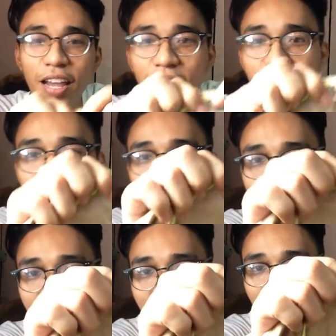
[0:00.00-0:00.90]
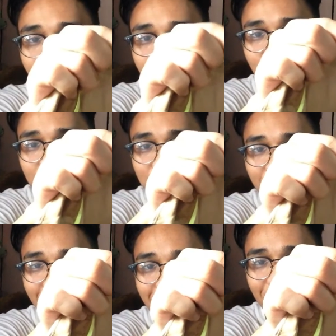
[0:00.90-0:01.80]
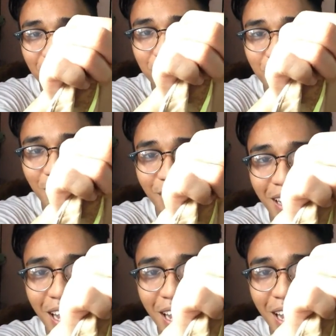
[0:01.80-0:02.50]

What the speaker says: H&M, ayan po,